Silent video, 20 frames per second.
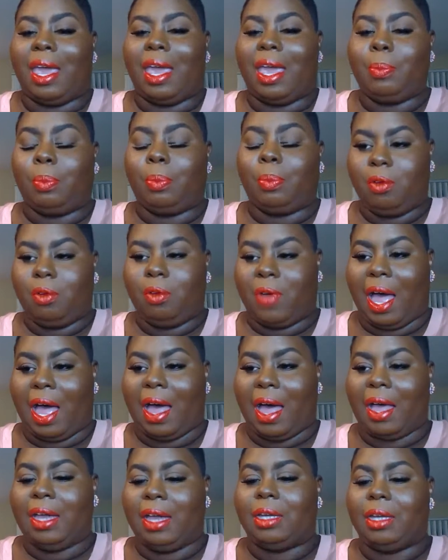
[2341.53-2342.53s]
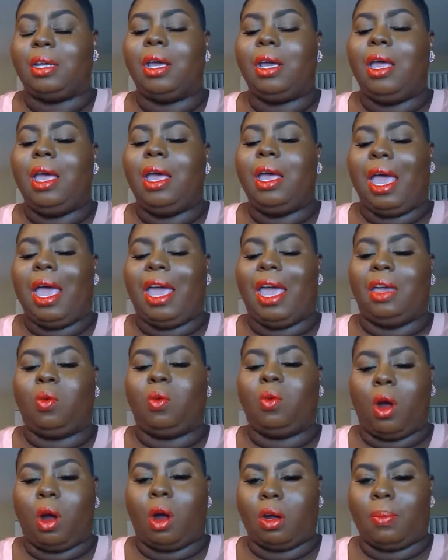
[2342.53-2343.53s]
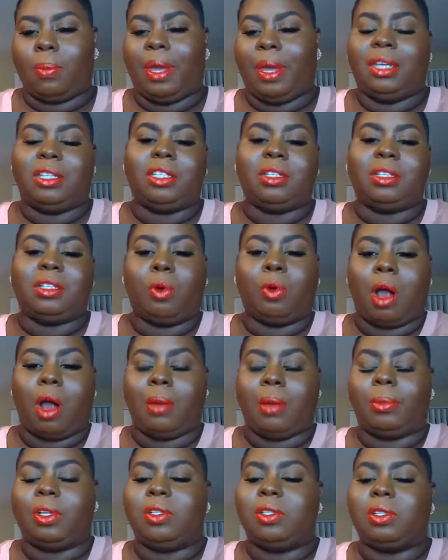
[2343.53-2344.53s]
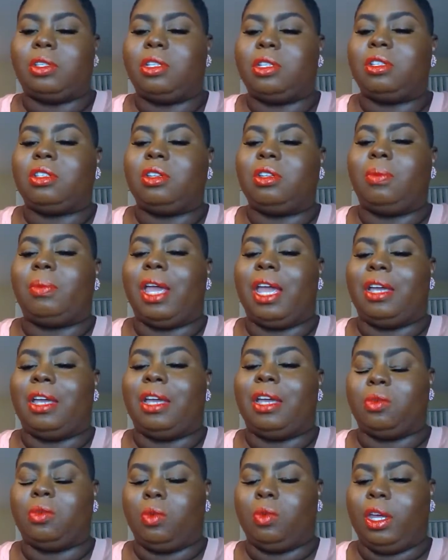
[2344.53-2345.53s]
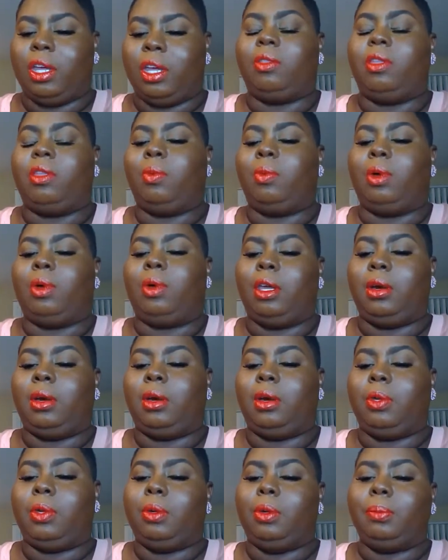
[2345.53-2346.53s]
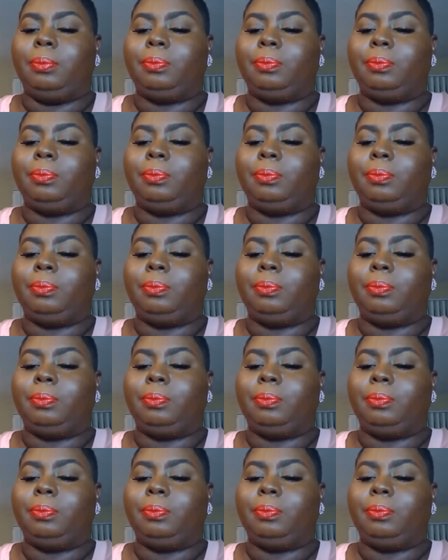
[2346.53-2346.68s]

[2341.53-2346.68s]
provide a water-based primer system as well that will help you.